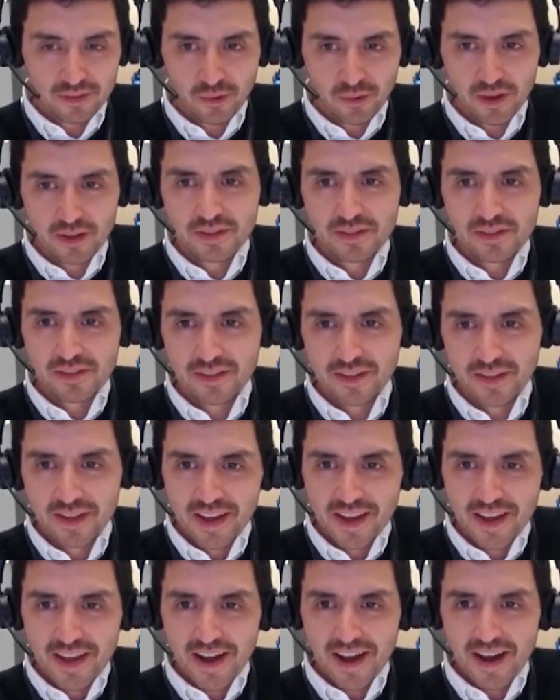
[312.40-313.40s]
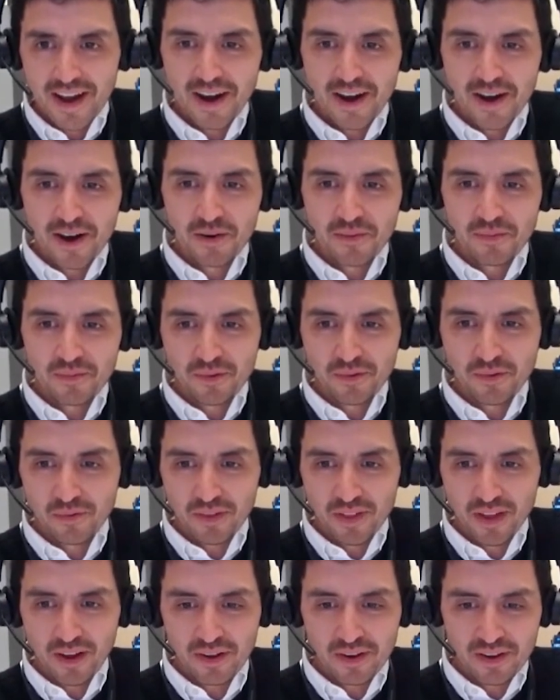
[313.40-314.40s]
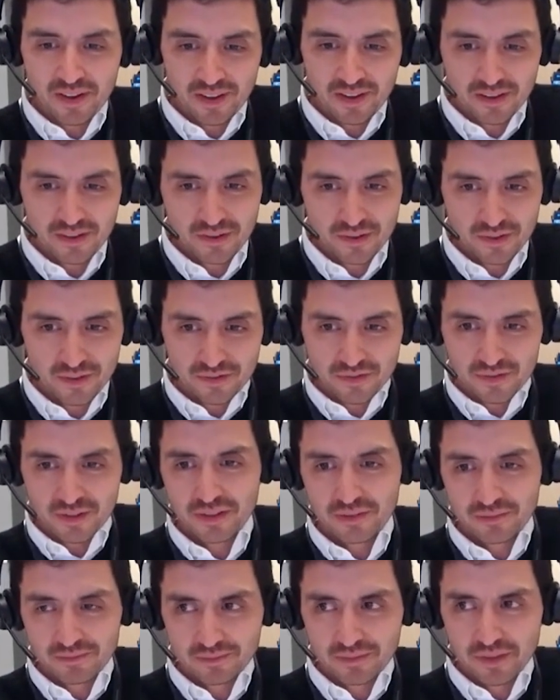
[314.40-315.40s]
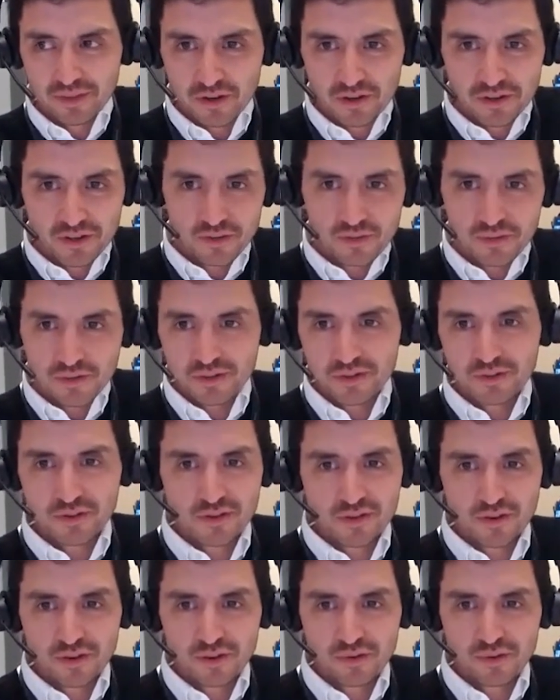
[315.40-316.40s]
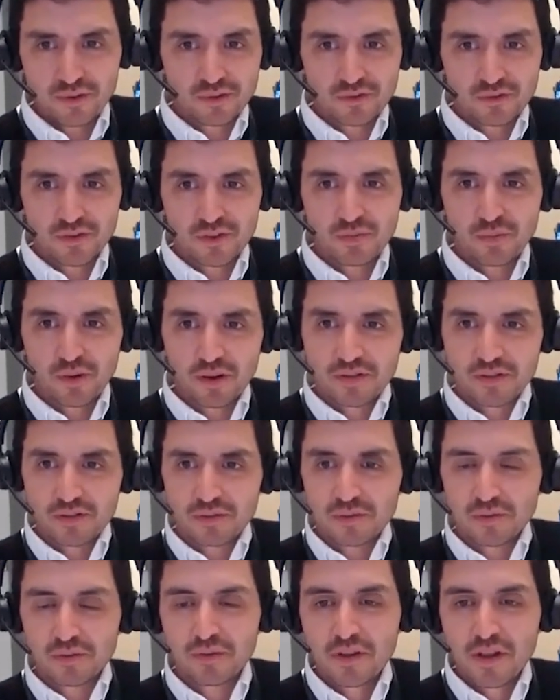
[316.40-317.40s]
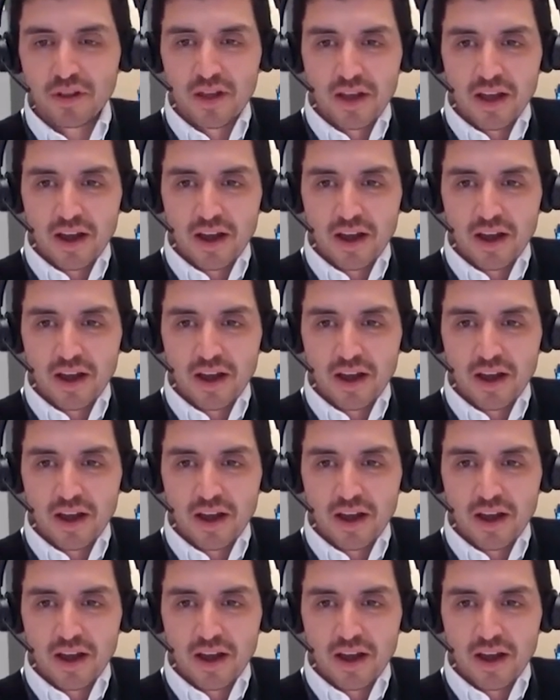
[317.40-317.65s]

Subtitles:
the West, without any sort of near-term resolution on who's responsible.